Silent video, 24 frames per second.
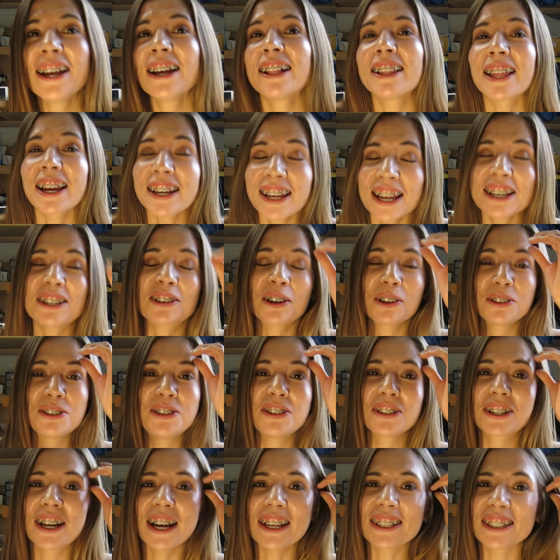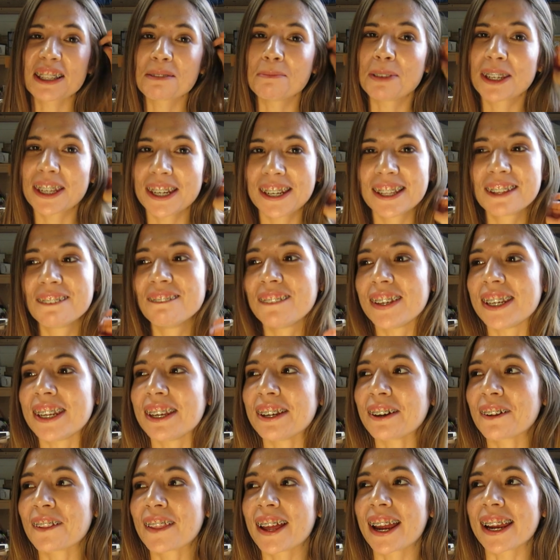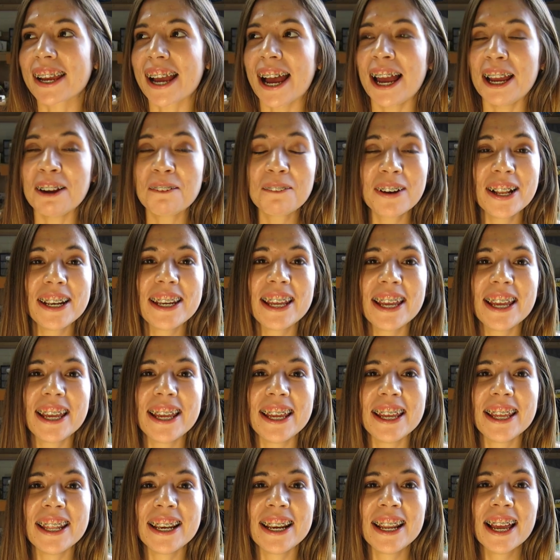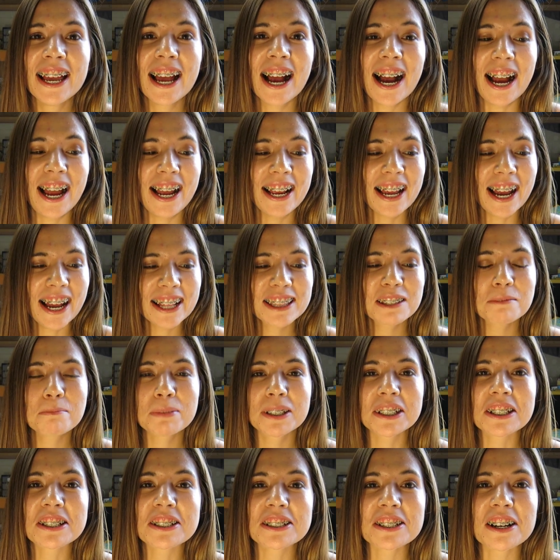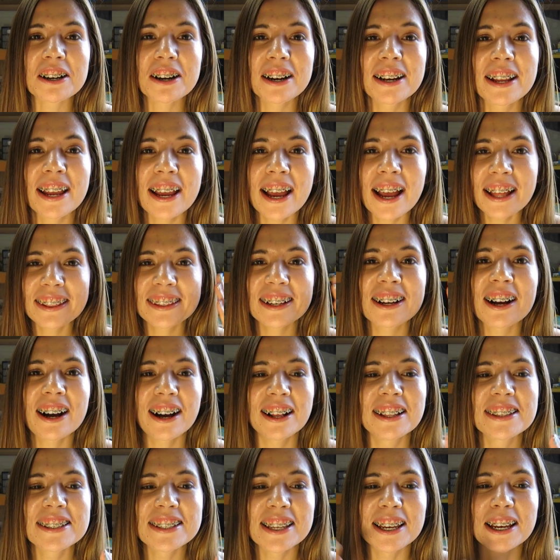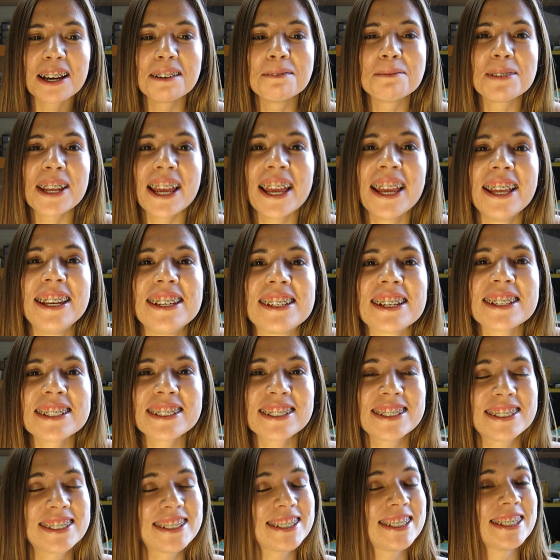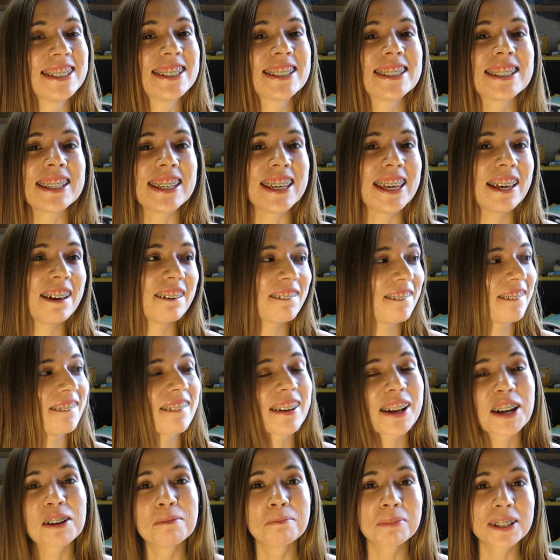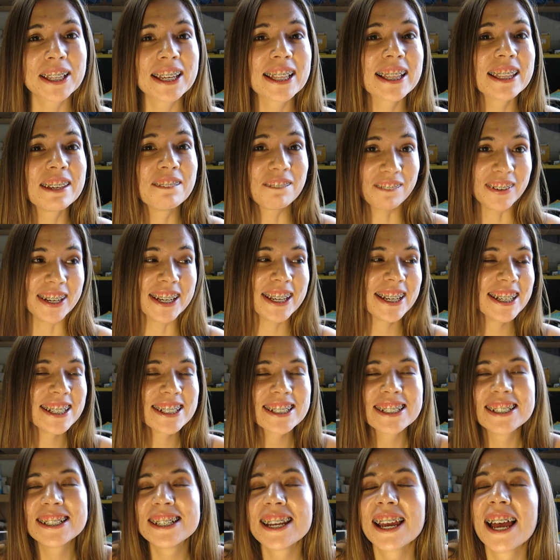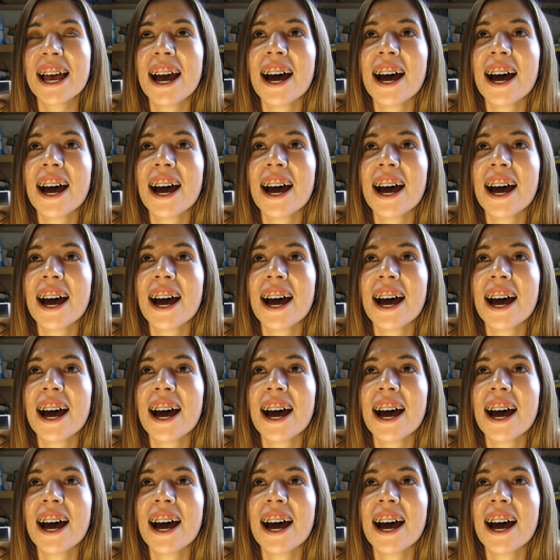Like I told you guys at the beginning of the video, like I went in, I had the picture and I had the concept, and just to see it completely finished,